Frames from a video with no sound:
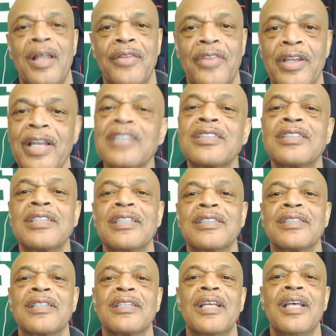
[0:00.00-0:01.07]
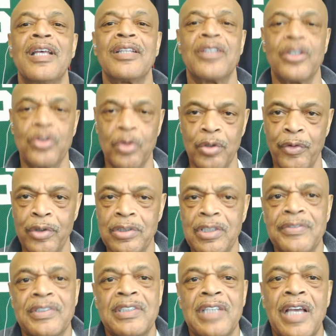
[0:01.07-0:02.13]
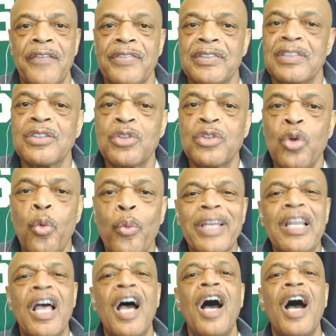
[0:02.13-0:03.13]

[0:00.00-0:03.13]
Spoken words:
The next season, the University of San Francisco went